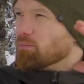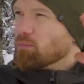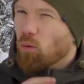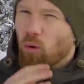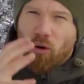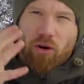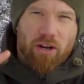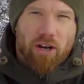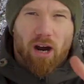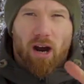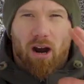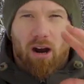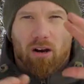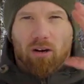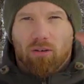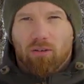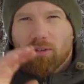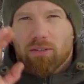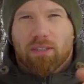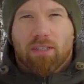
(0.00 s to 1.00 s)
more
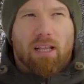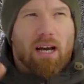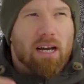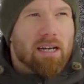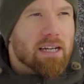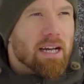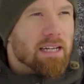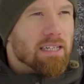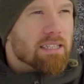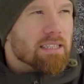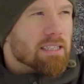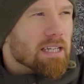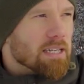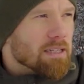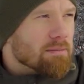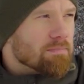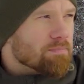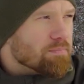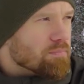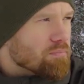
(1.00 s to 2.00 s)
gnarled, that kind of thing.